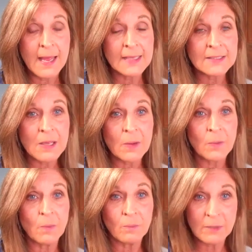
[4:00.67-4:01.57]
So
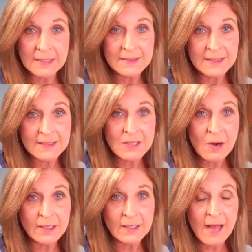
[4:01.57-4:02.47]
let's get
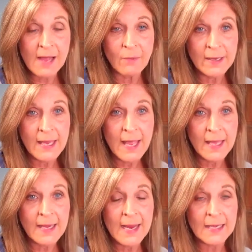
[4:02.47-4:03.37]
started. I went
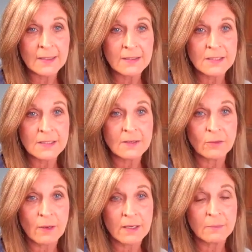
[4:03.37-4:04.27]
ahead and
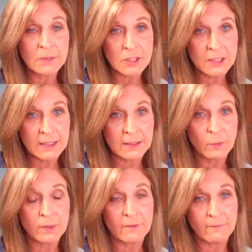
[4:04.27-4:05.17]
threaded the machine
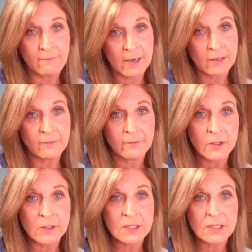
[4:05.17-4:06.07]
with the very
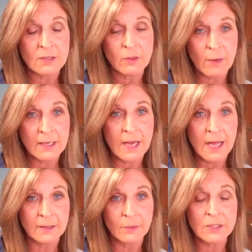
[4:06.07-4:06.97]
first thread
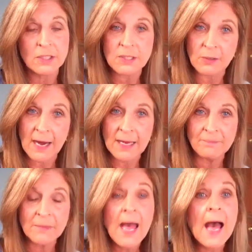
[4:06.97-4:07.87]
color, which is gray.
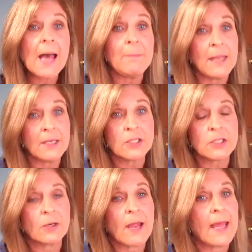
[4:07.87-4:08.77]
I made
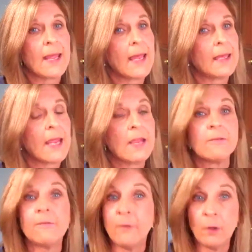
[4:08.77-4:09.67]
sure I had a
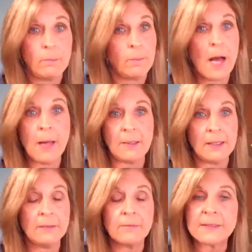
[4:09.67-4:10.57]
full
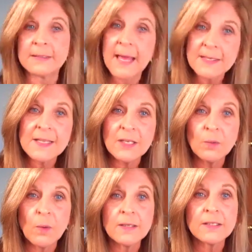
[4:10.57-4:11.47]
bobbin because the last thing you
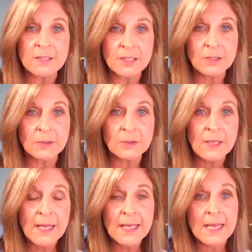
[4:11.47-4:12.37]
want to do
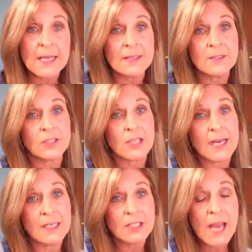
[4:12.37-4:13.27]
is
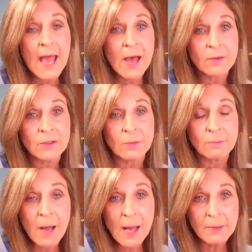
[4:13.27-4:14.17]
change out your
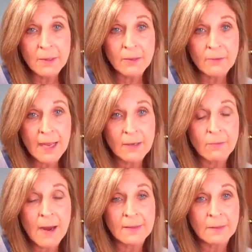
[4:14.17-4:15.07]
bobbin thread
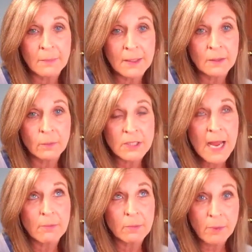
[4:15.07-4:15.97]
right in the middle, which I
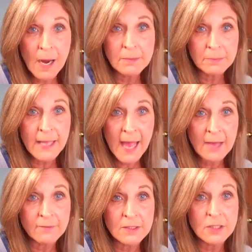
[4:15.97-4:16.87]
will probably
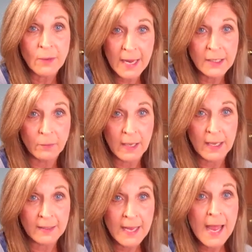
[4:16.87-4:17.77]
have to do
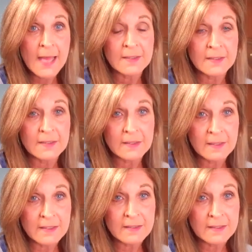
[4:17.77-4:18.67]
anyway since
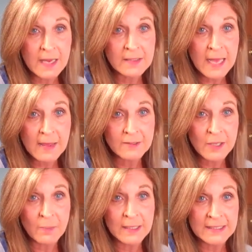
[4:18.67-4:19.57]
this does have so
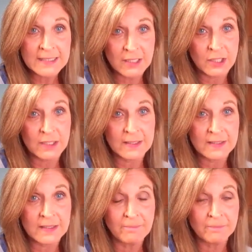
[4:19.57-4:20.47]
many stitches.